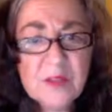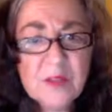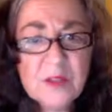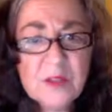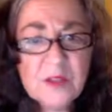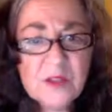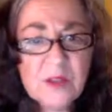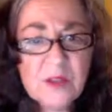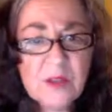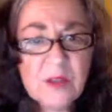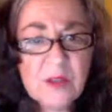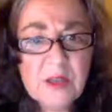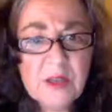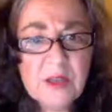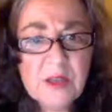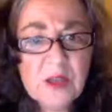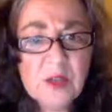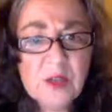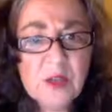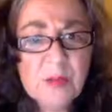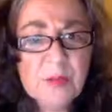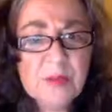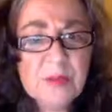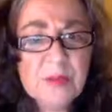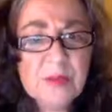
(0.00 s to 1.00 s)
So I
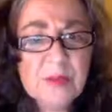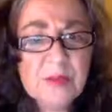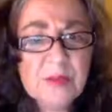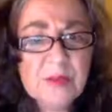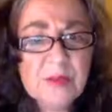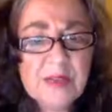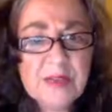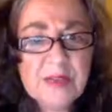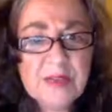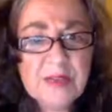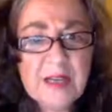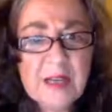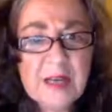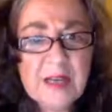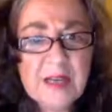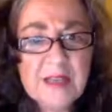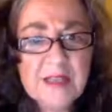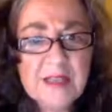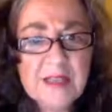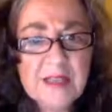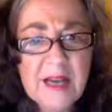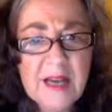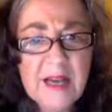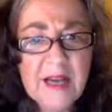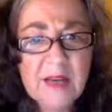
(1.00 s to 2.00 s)
hope you
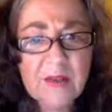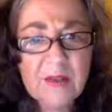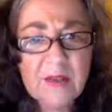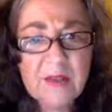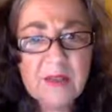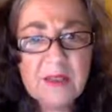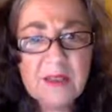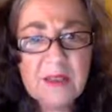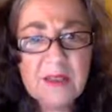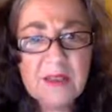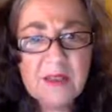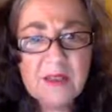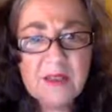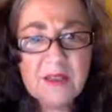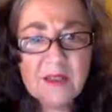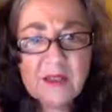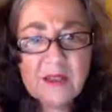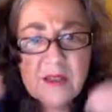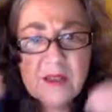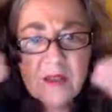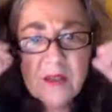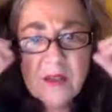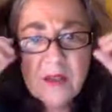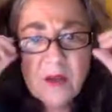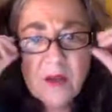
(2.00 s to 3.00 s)
realize how these
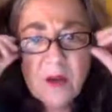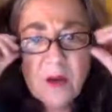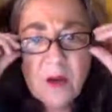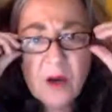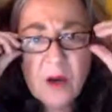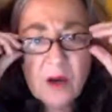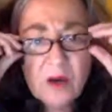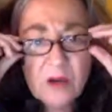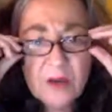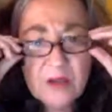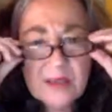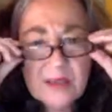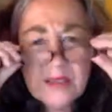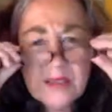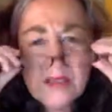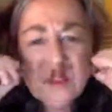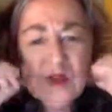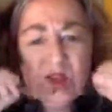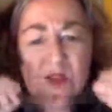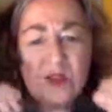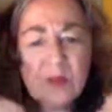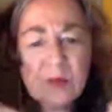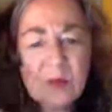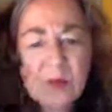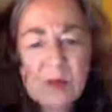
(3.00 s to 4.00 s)
all
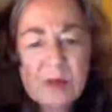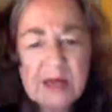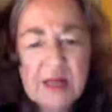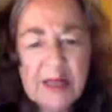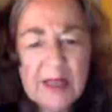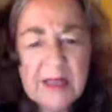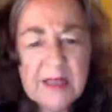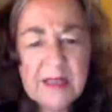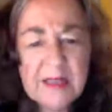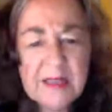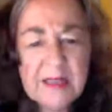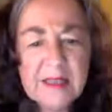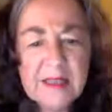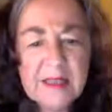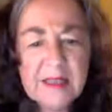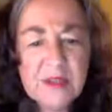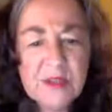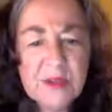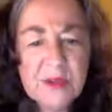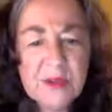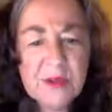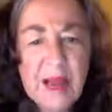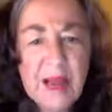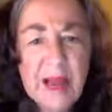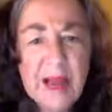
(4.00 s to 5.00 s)
interplay and
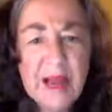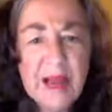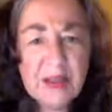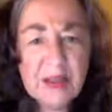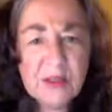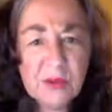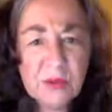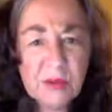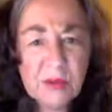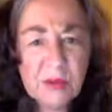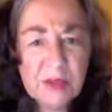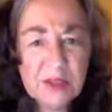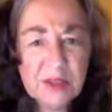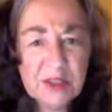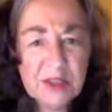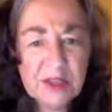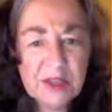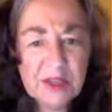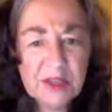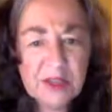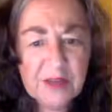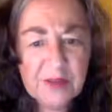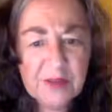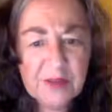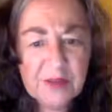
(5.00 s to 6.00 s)
interact with
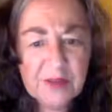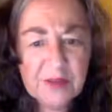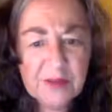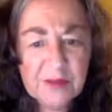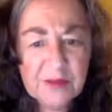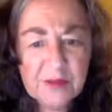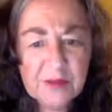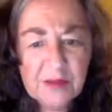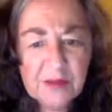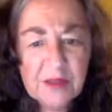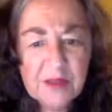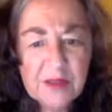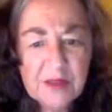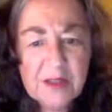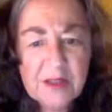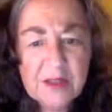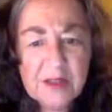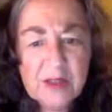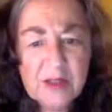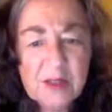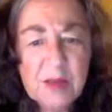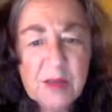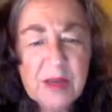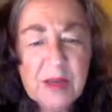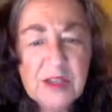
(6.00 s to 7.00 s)
each other,
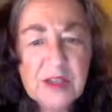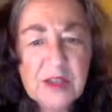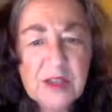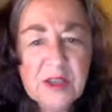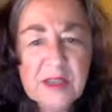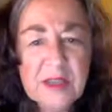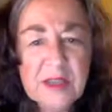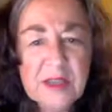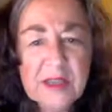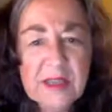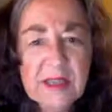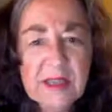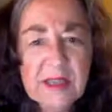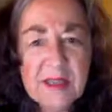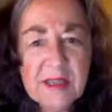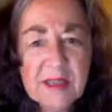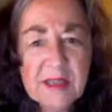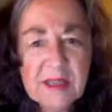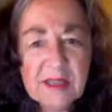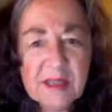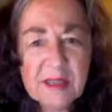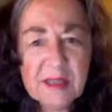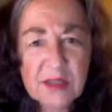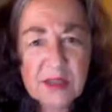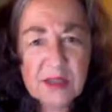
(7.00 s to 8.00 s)
especially in
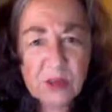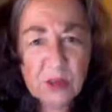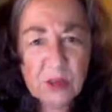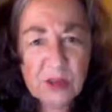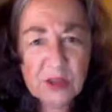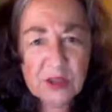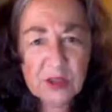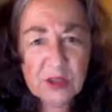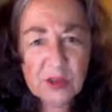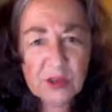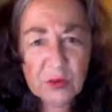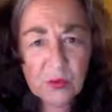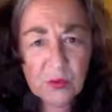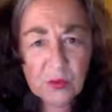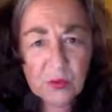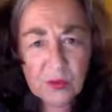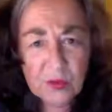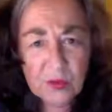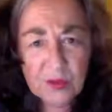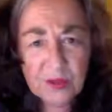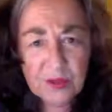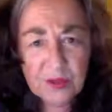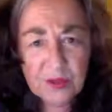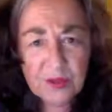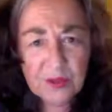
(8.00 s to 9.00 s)
the sequential
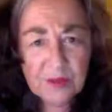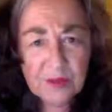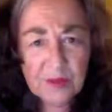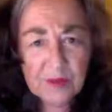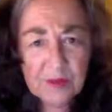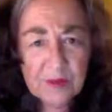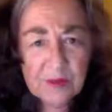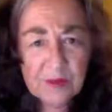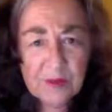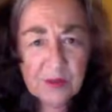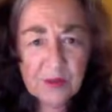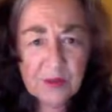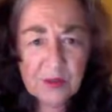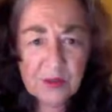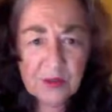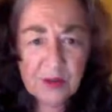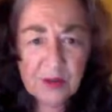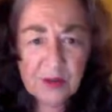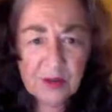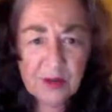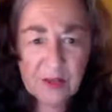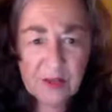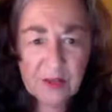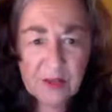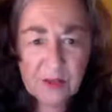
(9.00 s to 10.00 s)
order,
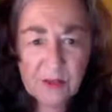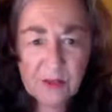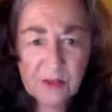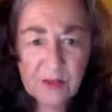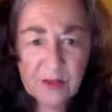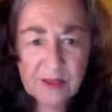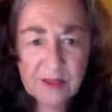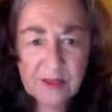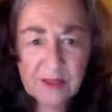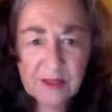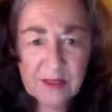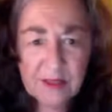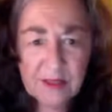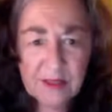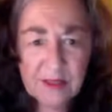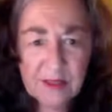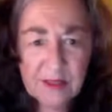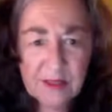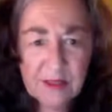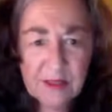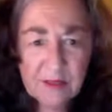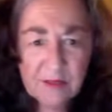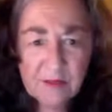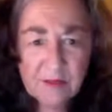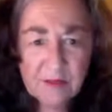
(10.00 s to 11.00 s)
starting with the
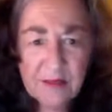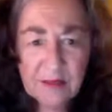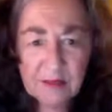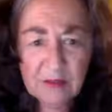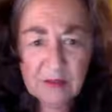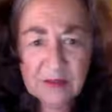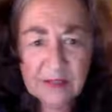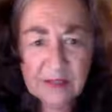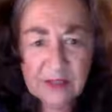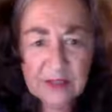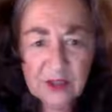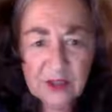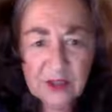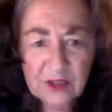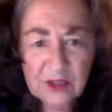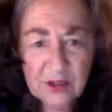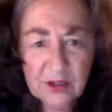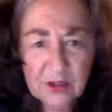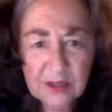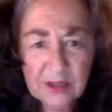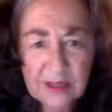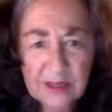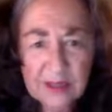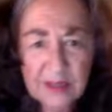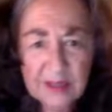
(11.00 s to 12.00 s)

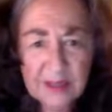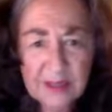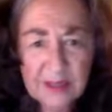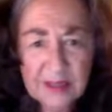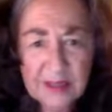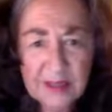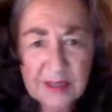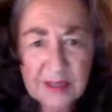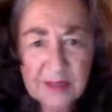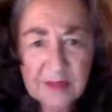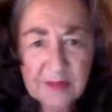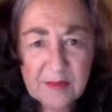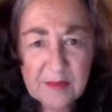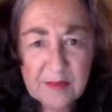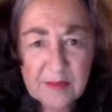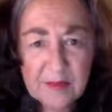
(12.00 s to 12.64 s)
foundational area